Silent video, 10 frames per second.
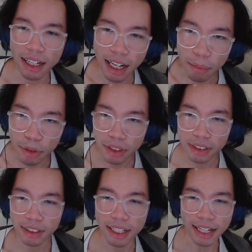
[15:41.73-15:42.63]
I'm
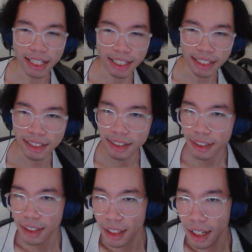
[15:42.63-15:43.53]
using a
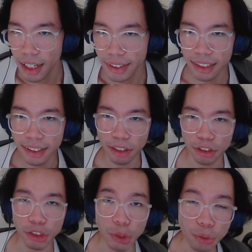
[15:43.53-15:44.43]
dead letter
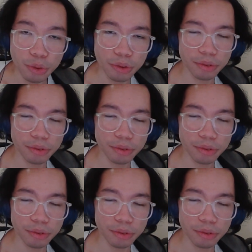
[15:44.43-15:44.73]
queue